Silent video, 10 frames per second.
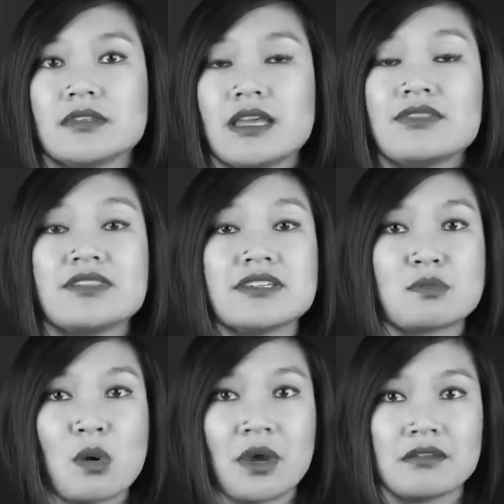At this
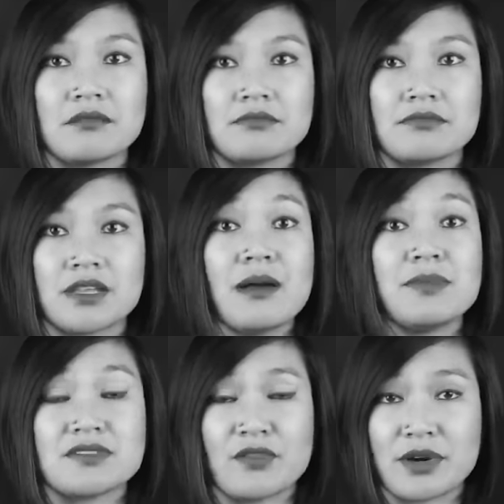point, the
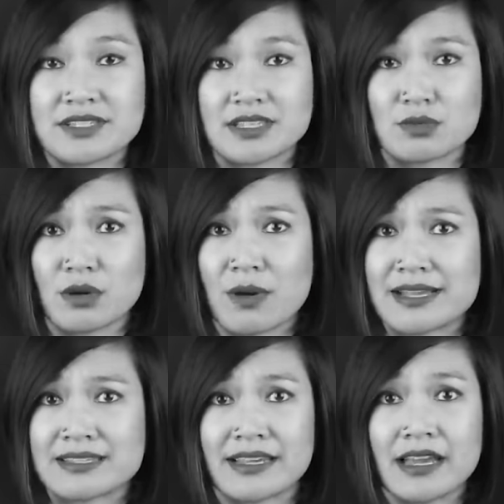couple's voices were
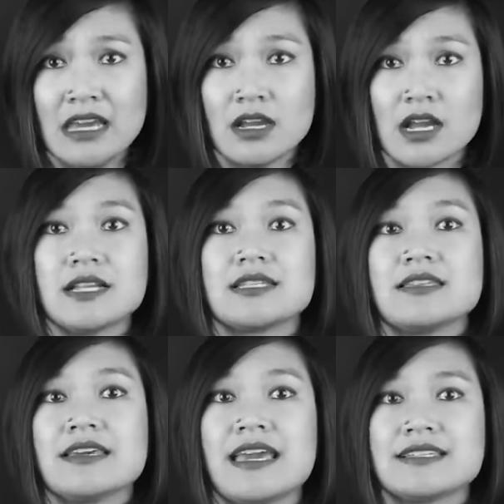rising, causing
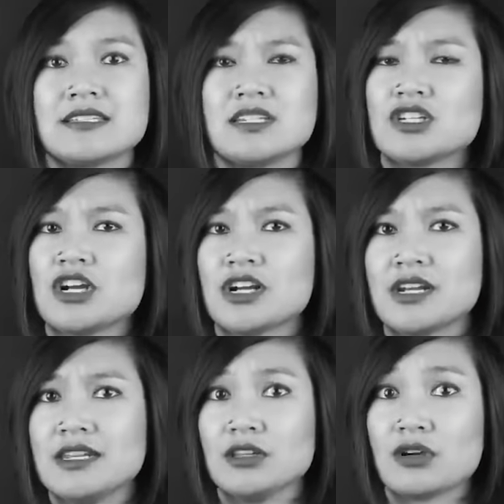the guests to turn
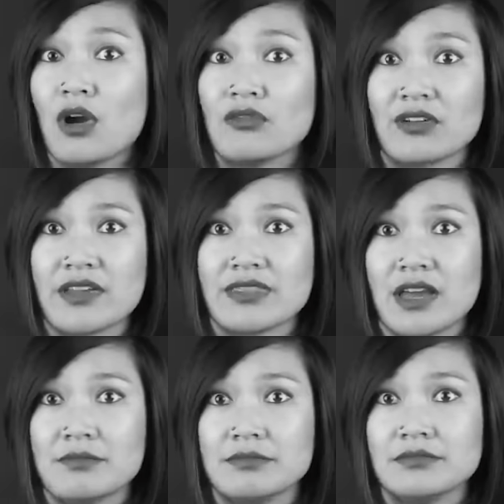and look over at
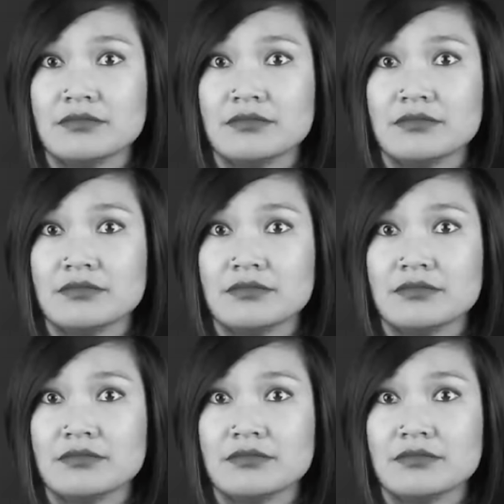them.